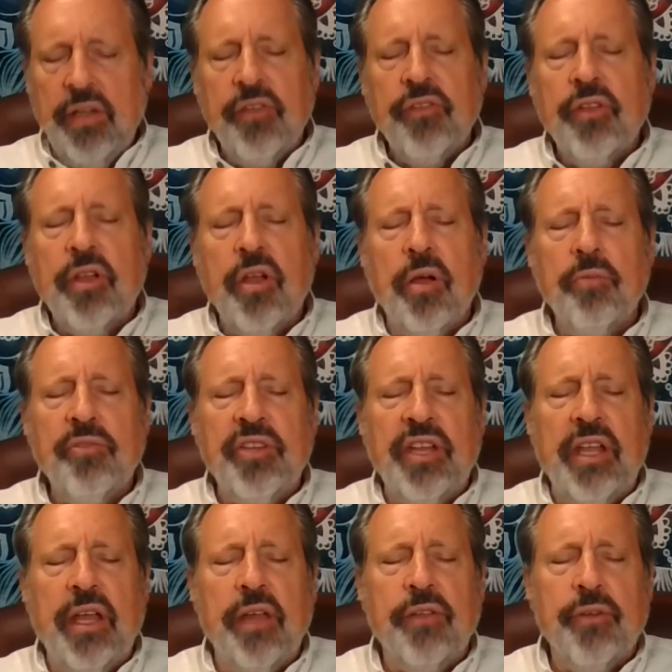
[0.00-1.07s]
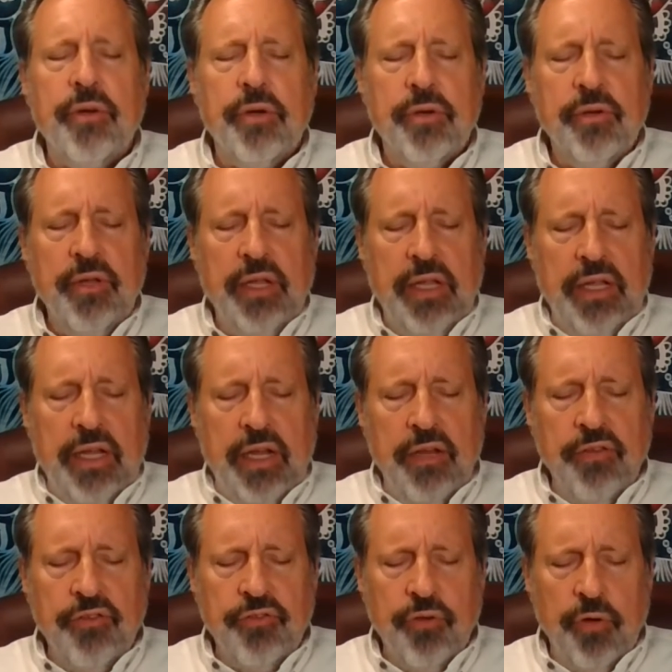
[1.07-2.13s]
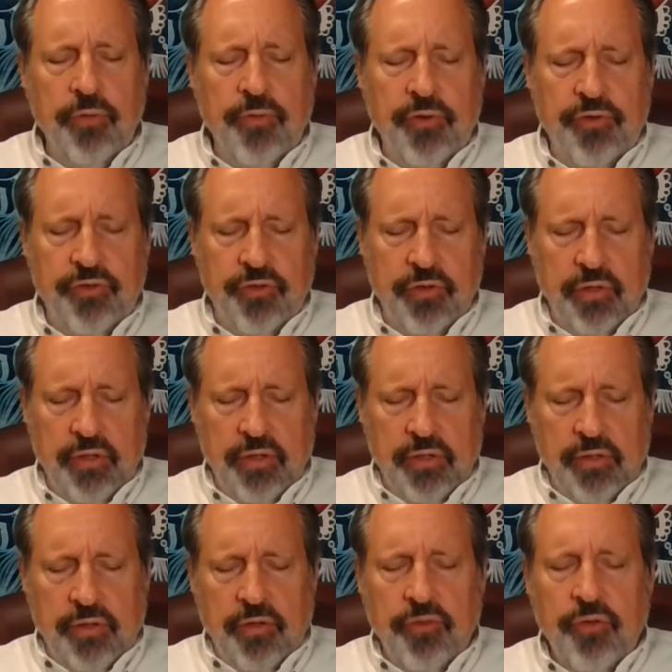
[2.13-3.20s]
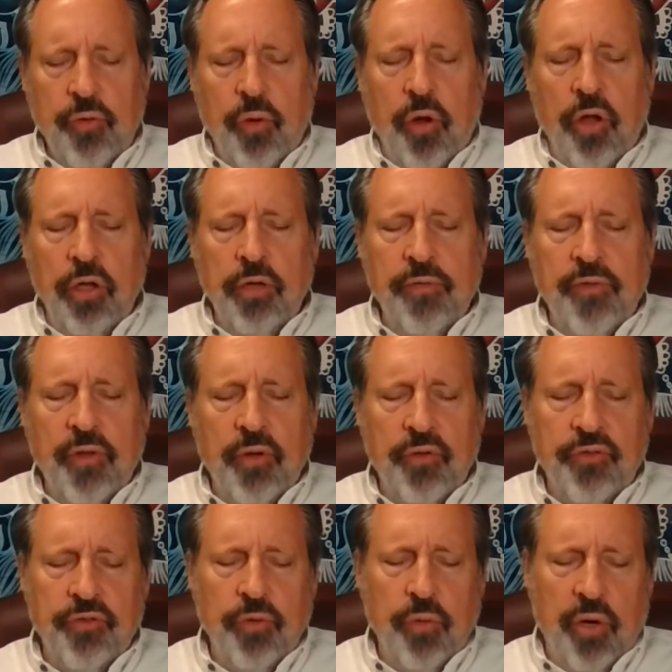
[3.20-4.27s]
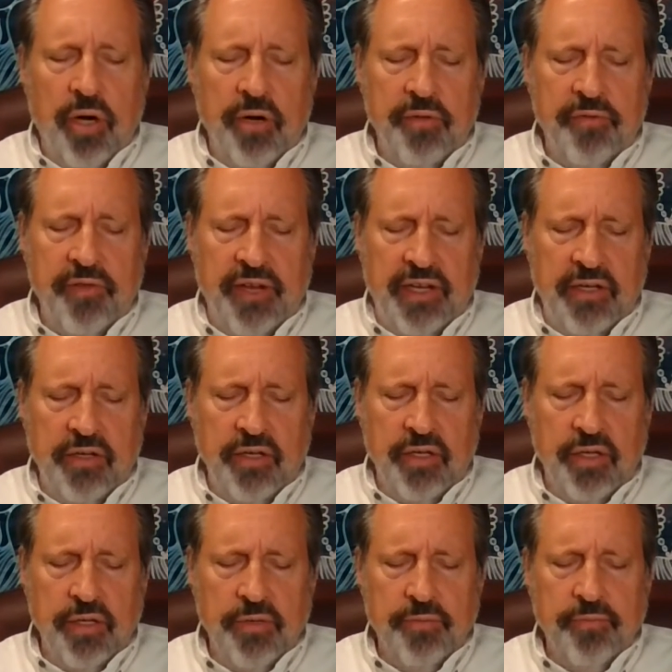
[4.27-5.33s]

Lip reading: to come together in service to all of those who are affected.